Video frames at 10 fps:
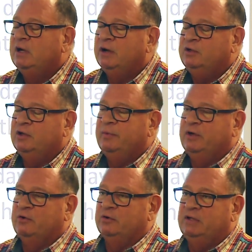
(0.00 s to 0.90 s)
You can be
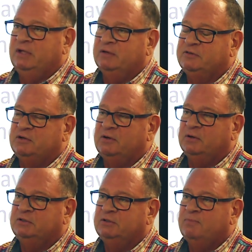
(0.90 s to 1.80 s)
a critique of
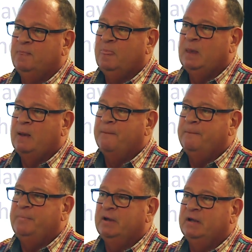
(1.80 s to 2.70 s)
songs.
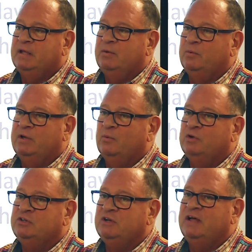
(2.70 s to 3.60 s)
But
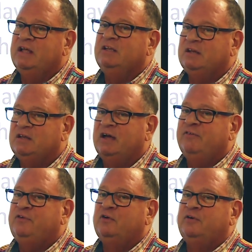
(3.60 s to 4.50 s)
it did not
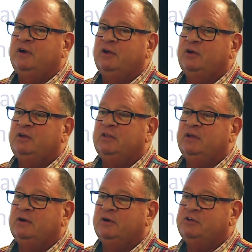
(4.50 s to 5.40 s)
feel very good to the
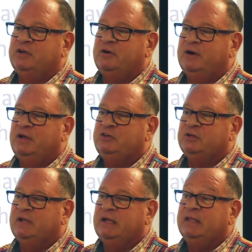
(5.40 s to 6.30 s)
younger
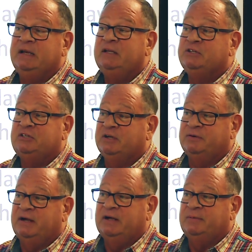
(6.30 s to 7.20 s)
generation, and they didn't stick
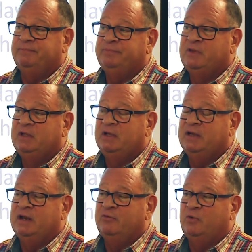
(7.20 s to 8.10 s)
around.
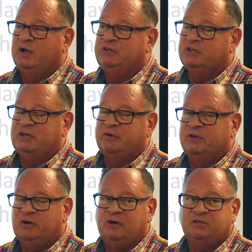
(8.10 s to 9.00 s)
And I've watched as I
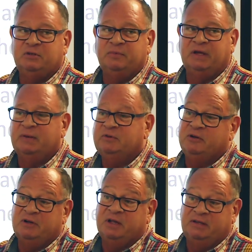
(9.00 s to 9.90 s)
return sometimes that
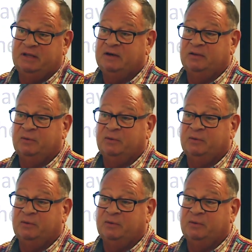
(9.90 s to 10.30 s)
they're not there.